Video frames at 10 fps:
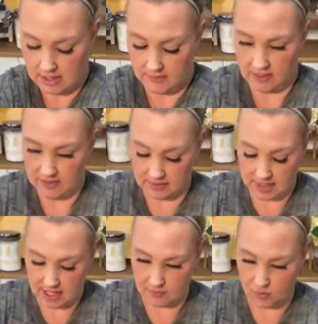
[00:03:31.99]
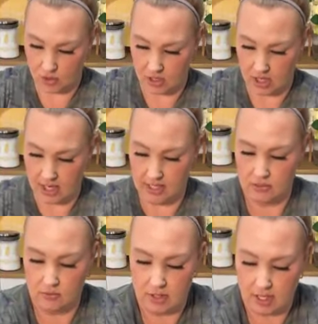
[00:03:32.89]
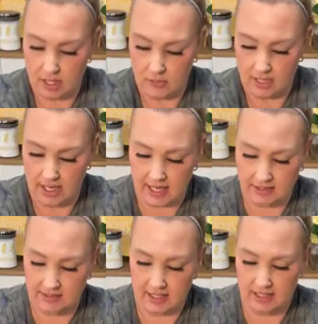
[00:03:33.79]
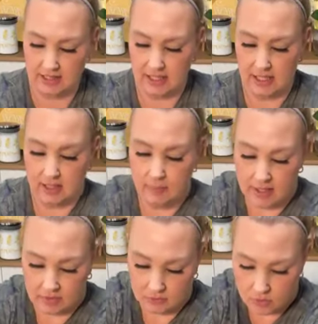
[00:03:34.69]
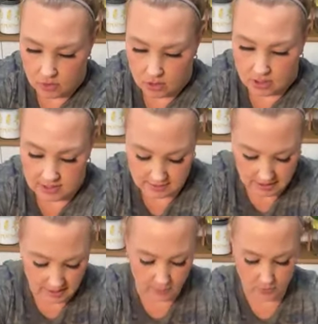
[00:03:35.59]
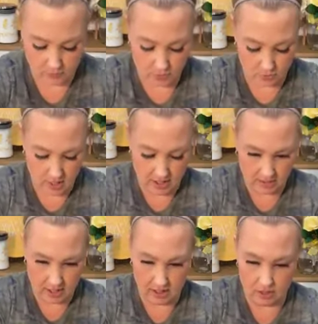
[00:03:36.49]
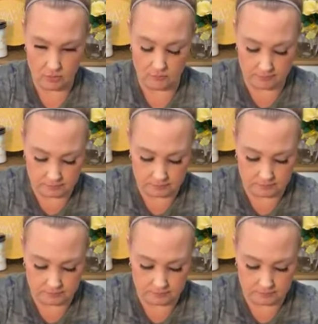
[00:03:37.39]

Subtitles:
in the same order. I do not want to accidentally get them out of order because I won't know how they go.